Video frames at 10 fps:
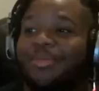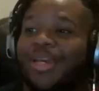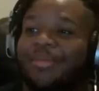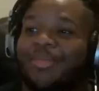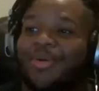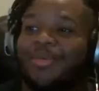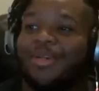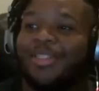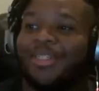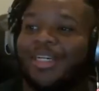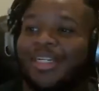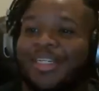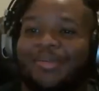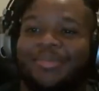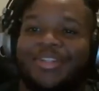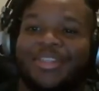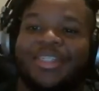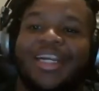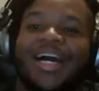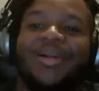but yeah, that woman is a goddamn
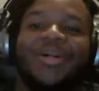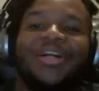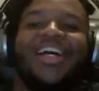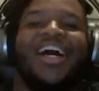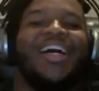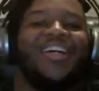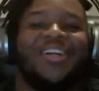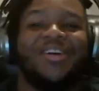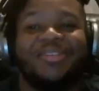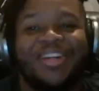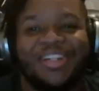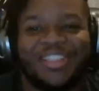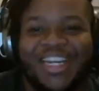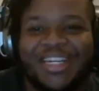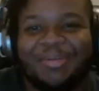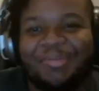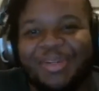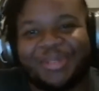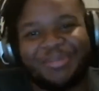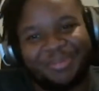vision, and I don't, I don't even understand it.
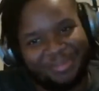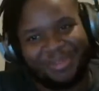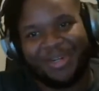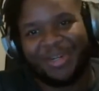But there you